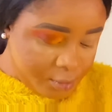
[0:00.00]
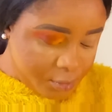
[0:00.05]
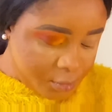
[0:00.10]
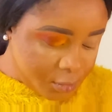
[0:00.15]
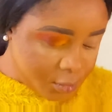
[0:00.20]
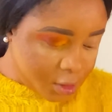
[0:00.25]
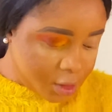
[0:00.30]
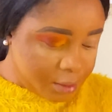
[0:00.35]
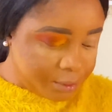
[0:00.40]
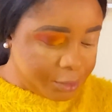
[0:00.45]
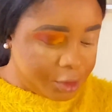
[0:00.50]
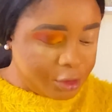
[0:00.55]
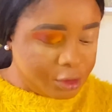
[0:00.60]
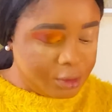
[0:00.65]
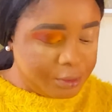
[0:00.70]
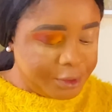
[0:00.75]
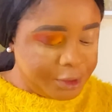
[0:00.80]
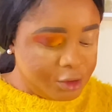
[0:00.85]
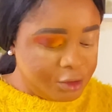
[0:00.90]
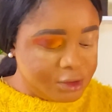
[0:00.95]
I'm gonna
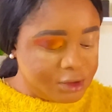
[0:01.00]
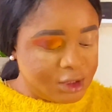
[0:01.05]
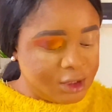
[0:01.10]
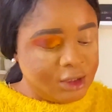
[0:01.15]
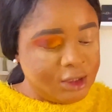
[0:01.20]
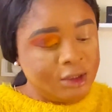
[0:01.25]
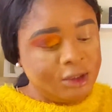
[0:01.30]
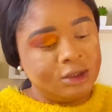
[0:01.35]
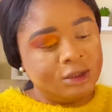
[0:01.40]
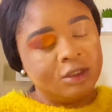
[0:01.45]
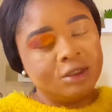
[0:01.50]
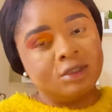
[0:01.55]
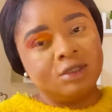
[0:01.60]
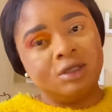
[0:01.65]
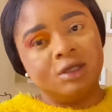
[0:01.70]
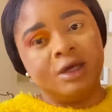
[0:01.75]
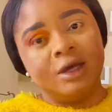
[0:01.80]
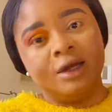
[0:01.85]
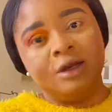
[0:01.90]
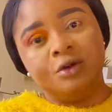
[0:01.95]
be using this
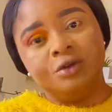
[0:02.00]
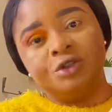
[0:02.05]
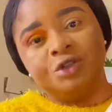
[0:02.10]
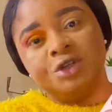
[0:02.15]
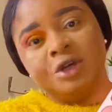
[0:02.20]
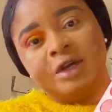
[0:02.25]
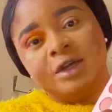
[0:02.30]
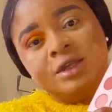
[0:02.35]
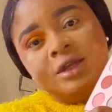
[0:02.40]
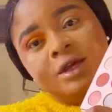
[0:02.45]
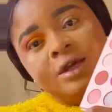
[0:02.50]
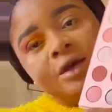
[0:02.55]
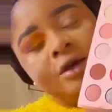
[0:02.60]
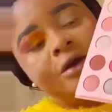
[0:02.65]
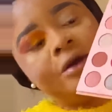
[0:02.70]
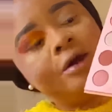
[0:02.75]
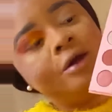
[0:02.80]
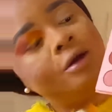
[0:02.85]
yellow shade here.